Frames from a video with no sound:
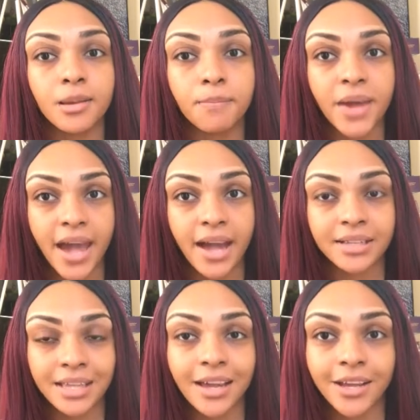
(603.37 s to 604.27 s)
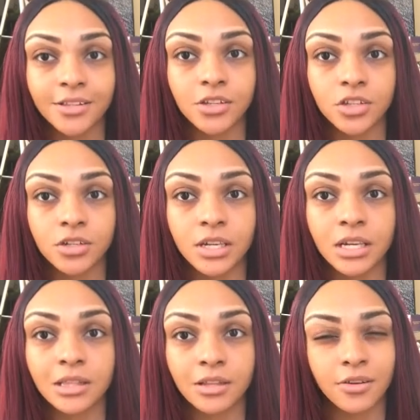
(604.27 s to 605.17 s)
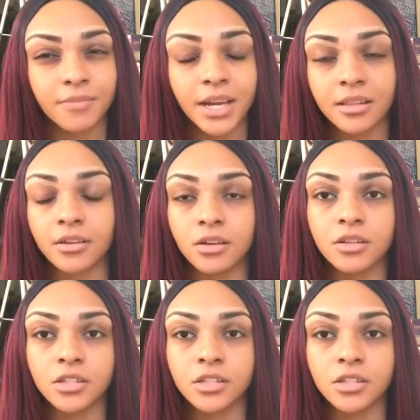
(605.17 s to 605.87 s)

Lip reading: impacts that industry little by little.